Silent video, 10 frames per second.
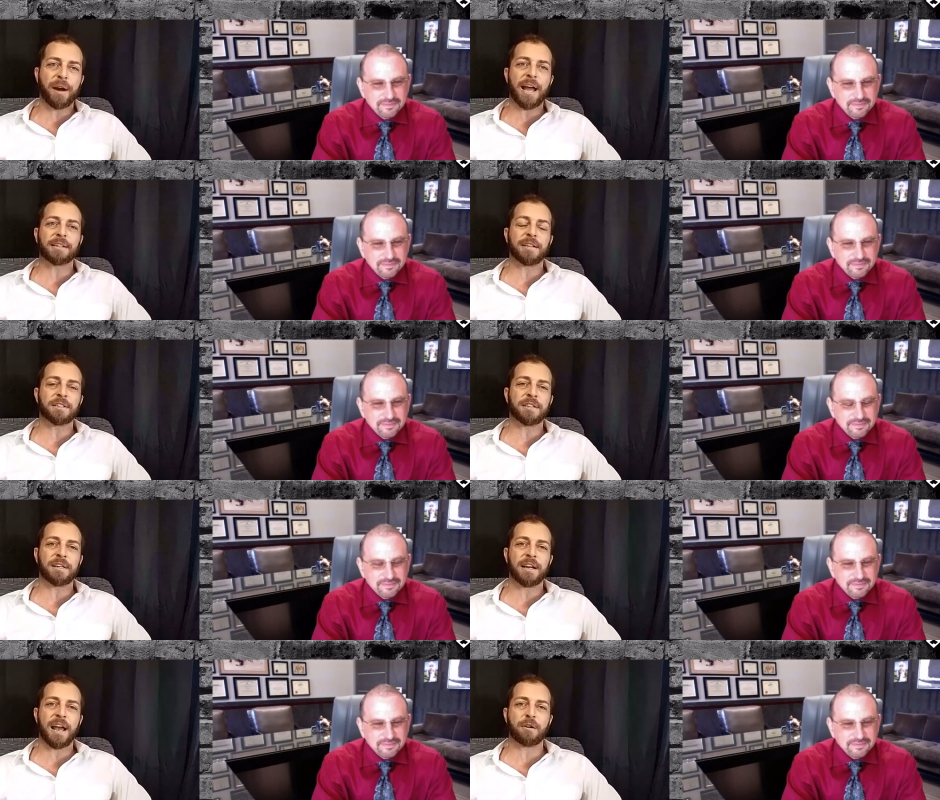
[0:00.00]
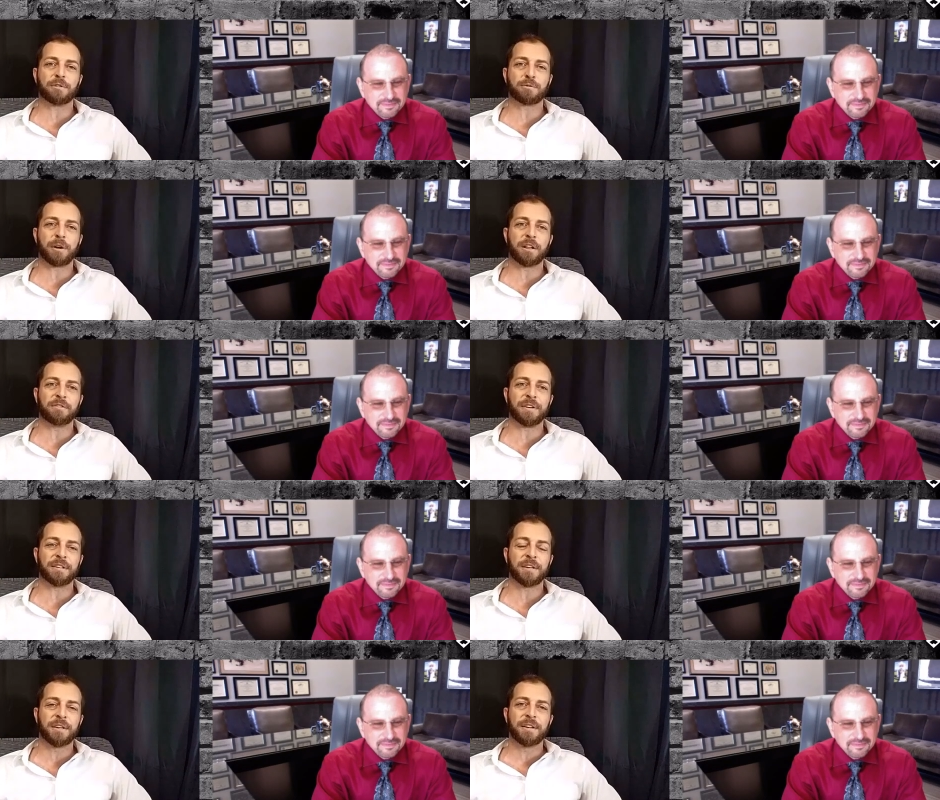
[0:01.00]
Speaker 1: practice, and, and how it's relevant
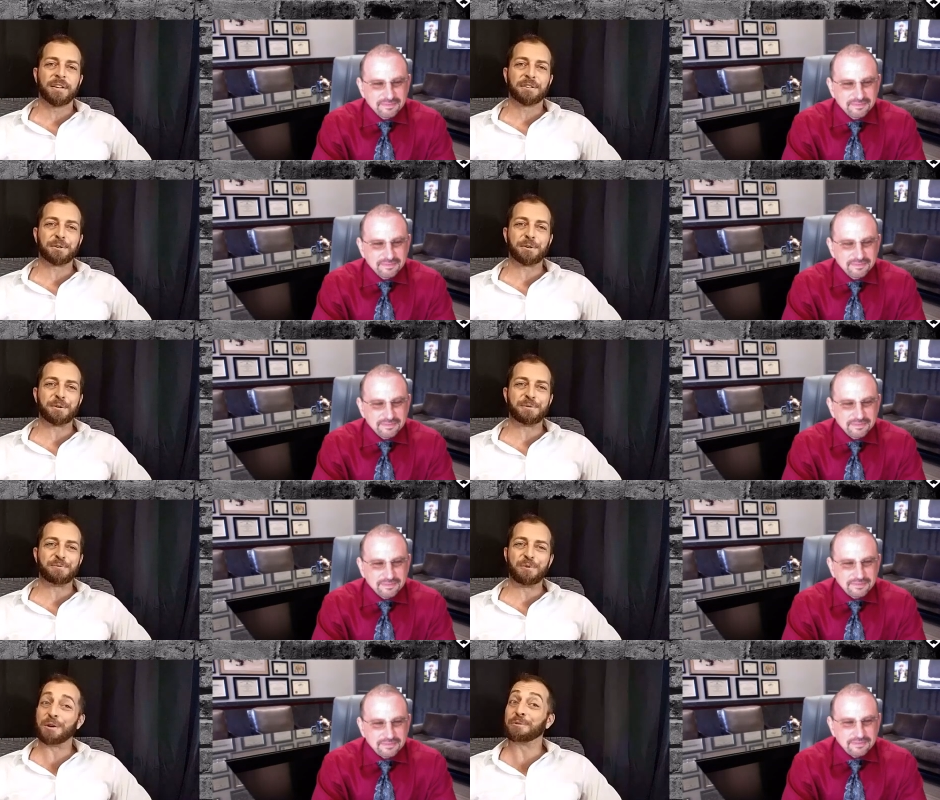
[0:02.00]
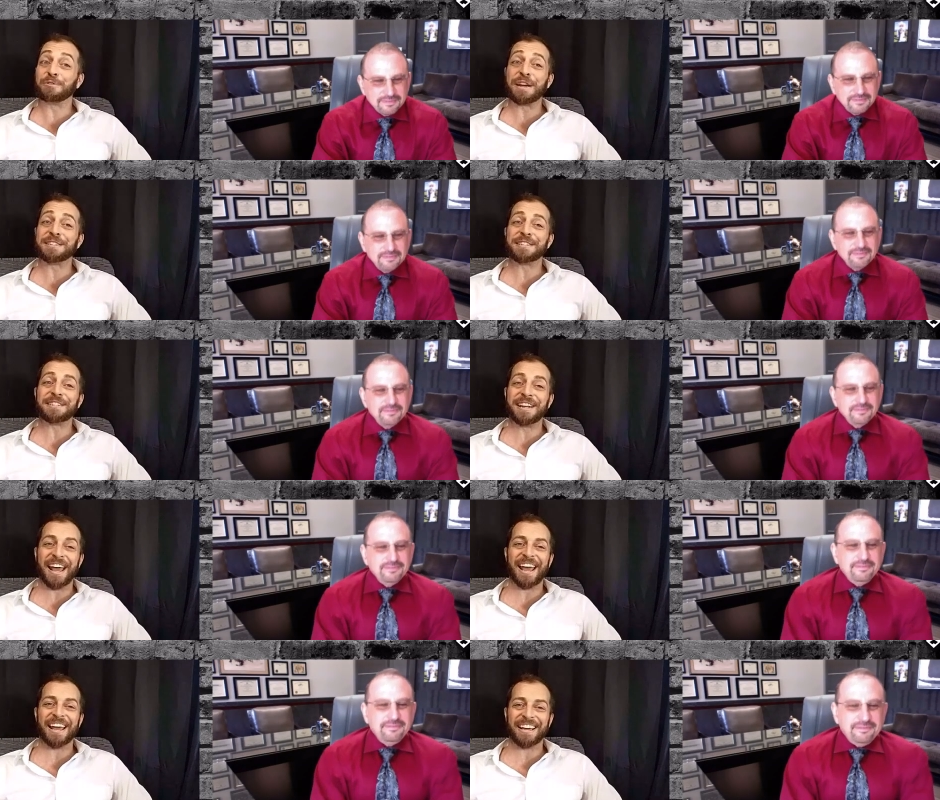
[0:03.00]
to what we're facing
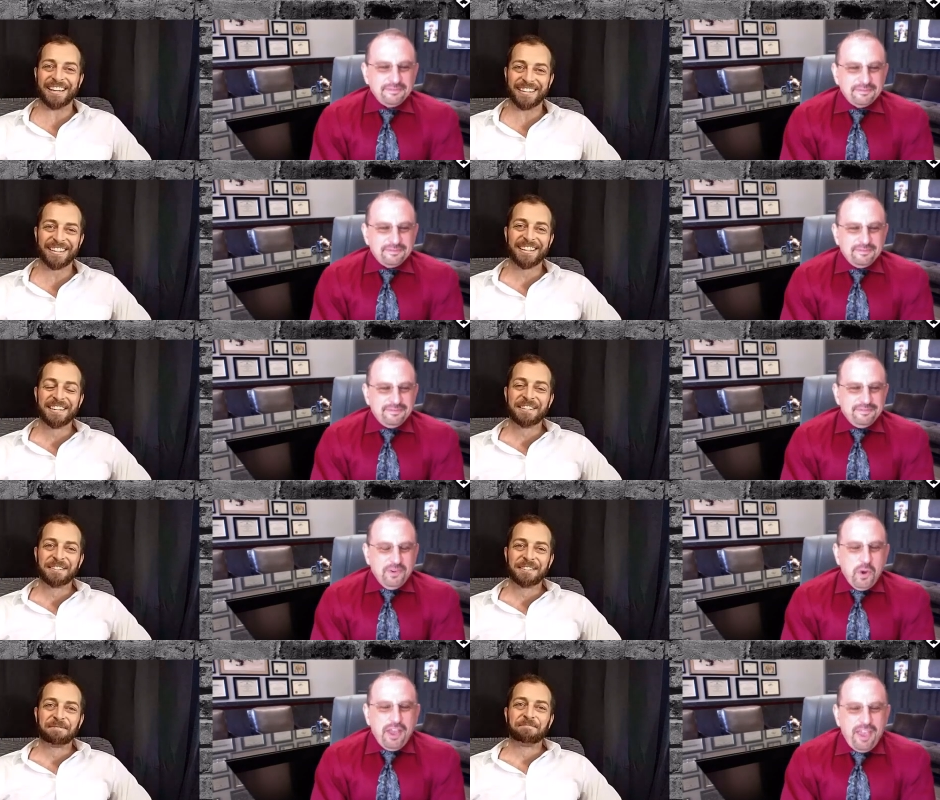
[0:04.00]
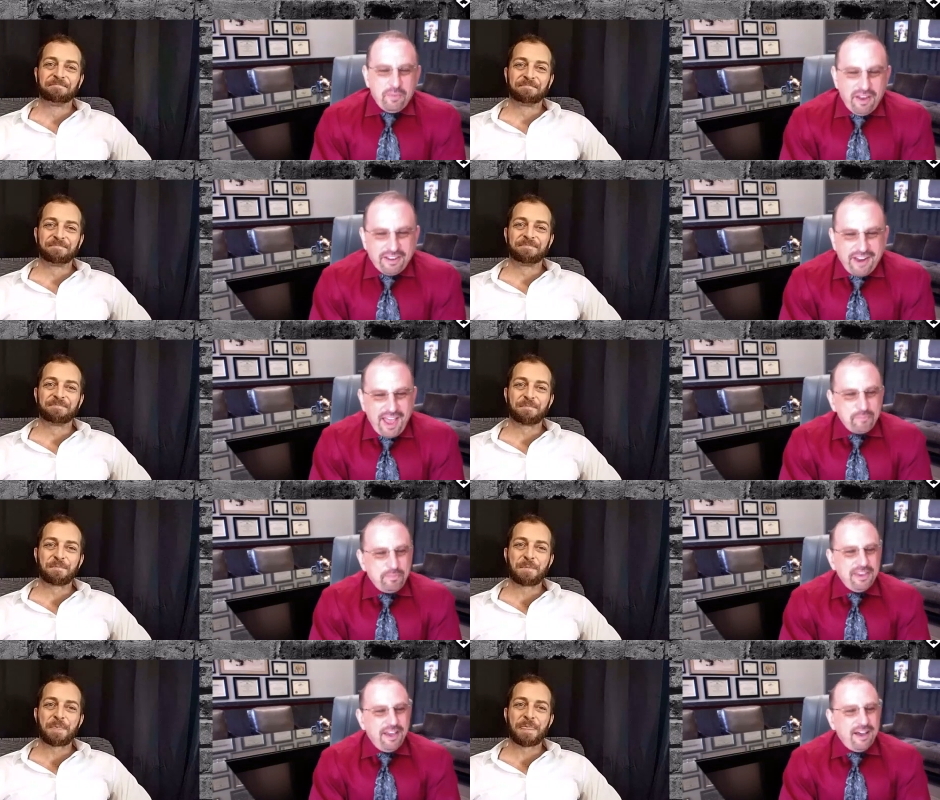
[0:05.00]
today? Well, hey, brother, happy
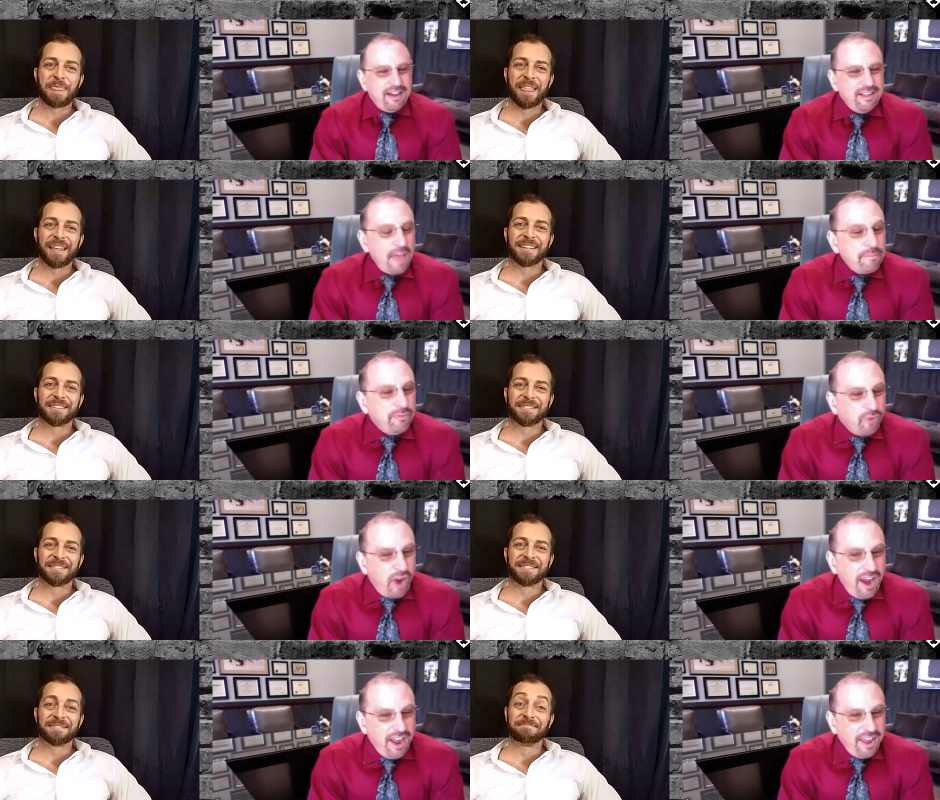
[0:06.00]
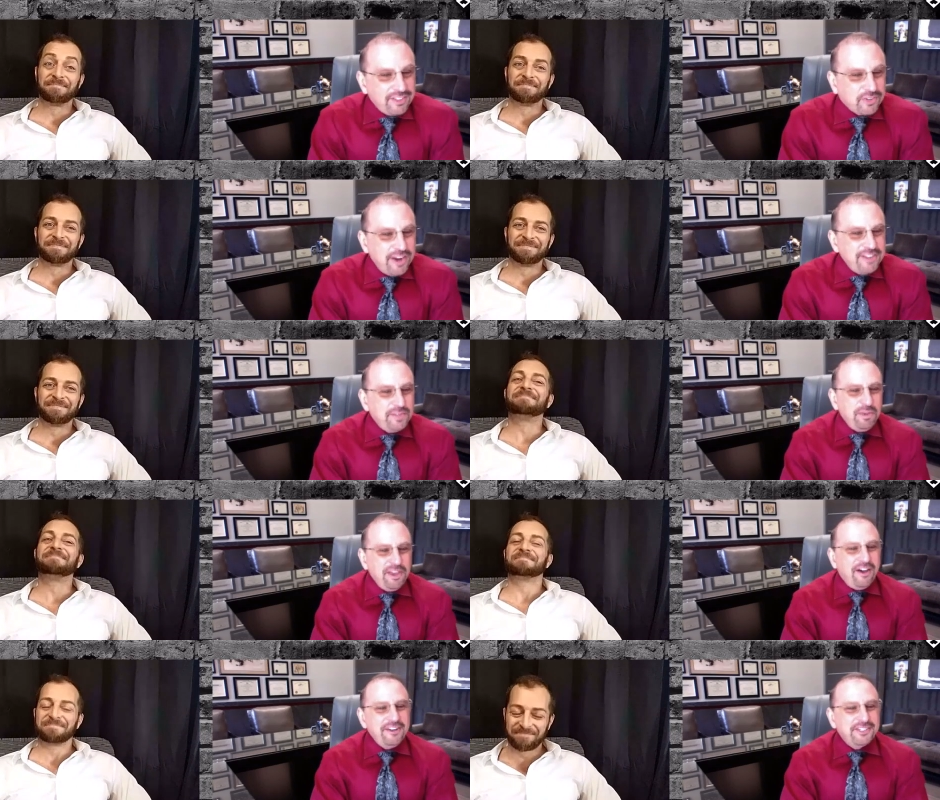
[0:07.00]
Speaker 2: uh, happy Friday. It's great to be
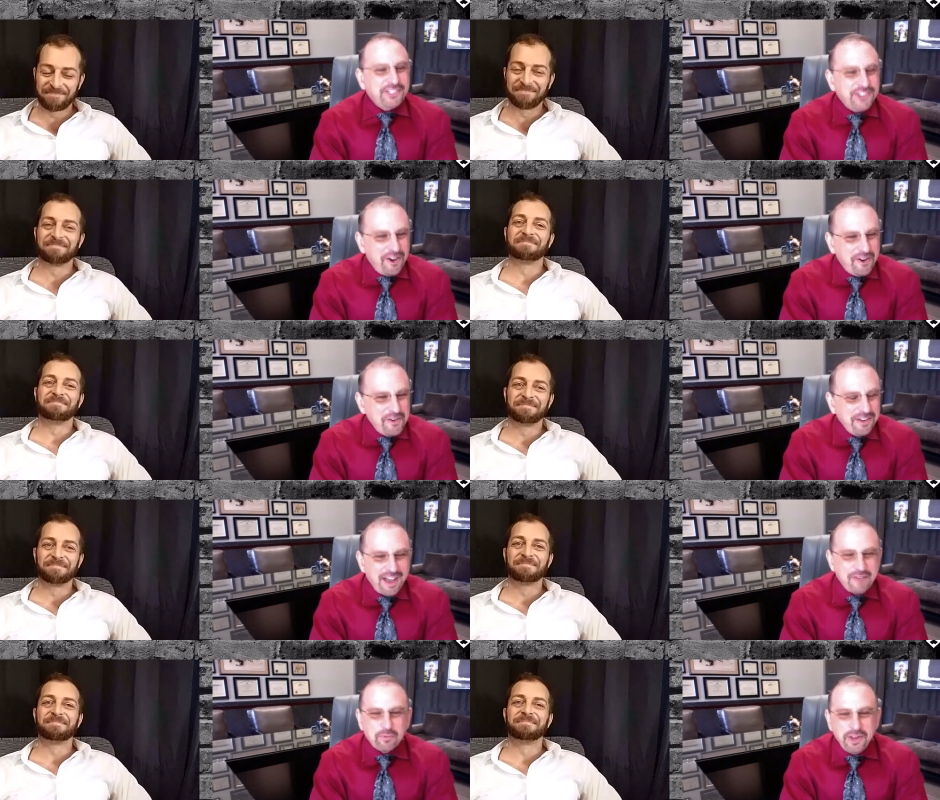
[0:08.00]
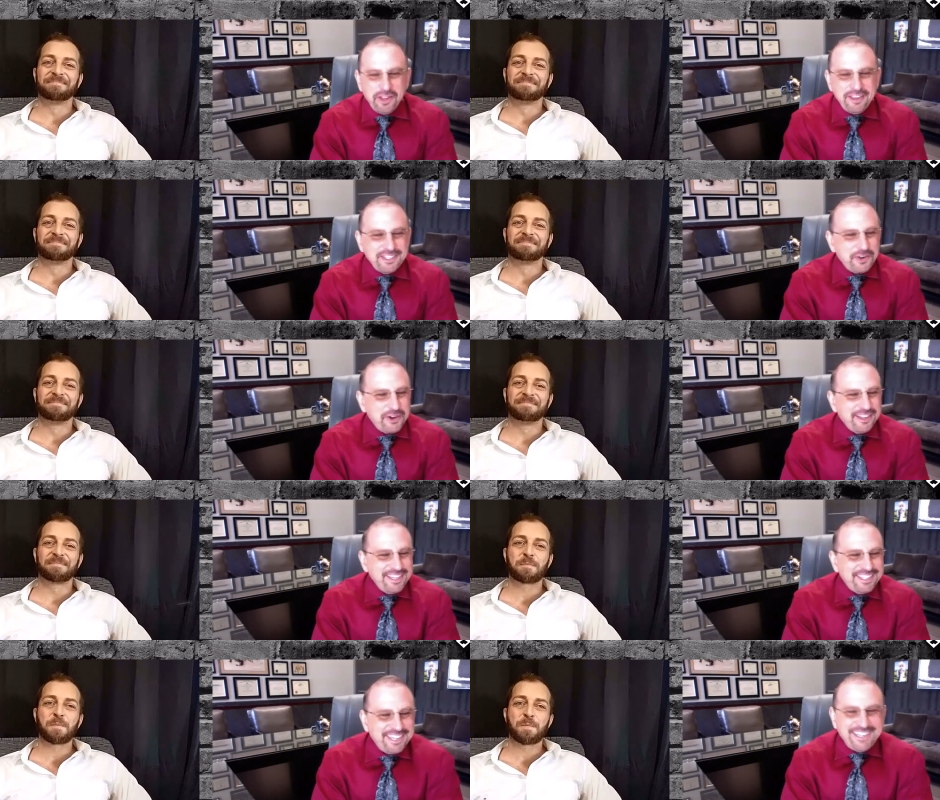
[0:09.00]
on your show. I've really enjoyed
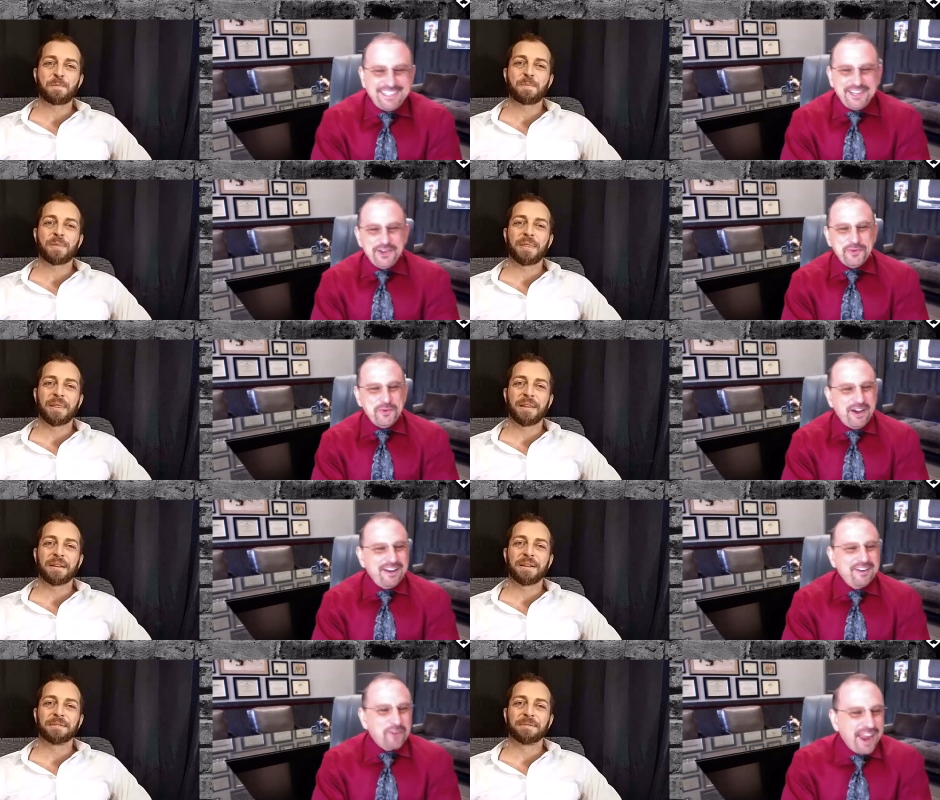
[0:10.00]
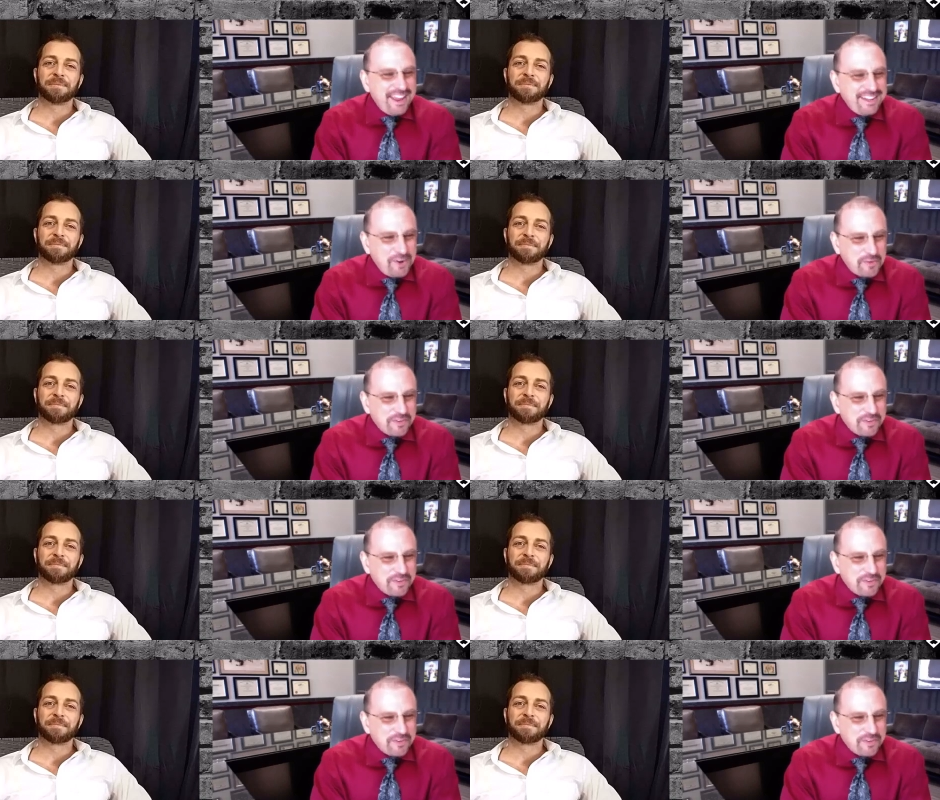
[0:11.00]
listening to you uh, rant over the